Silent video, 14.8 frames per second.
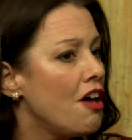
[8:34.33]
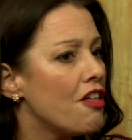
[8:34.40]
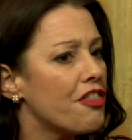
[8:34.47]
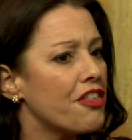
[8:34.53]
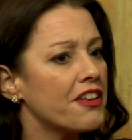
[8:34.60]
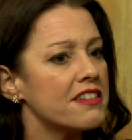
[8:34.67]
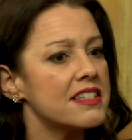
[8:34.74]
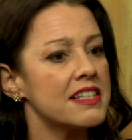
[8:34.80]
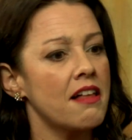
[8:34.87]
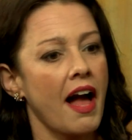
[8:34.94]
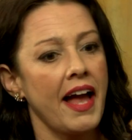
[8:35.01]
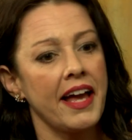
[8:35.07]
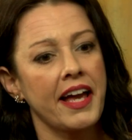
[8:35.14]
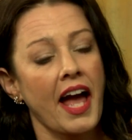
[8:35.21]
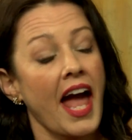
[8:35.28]
Things
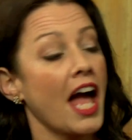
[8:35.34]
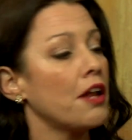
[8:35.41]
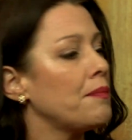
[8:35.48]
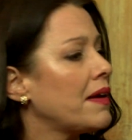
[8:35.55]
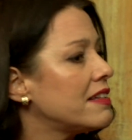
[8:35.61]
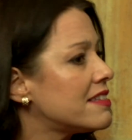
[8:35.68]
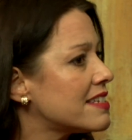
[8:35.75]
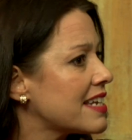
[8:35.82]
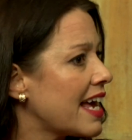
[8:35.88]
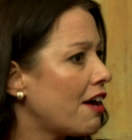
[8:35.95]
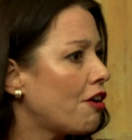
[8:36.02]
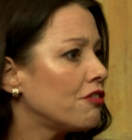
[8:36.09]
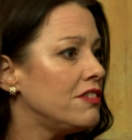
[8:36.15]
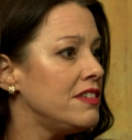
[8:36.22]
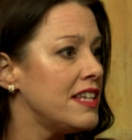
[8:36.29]
like Handmaid's
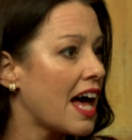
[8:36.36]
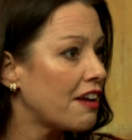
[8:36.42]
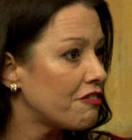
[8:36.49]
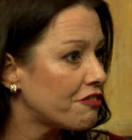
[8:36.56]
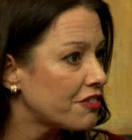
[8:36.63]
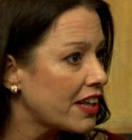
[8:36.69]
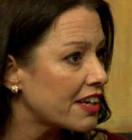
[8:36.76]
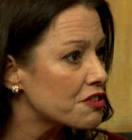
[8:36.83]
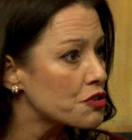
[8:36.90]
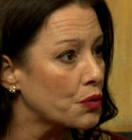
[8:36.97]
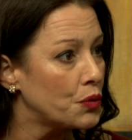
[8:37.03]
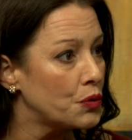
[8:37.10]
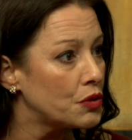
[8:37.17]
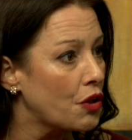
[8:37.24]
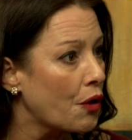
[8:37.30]
Tale, Netflix,
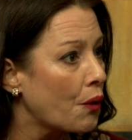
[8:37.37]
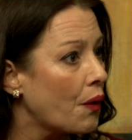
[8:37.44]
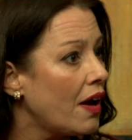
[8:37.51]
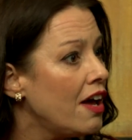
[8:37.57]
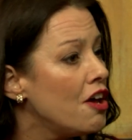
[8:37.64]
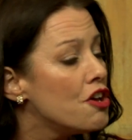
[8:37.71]
Hulu,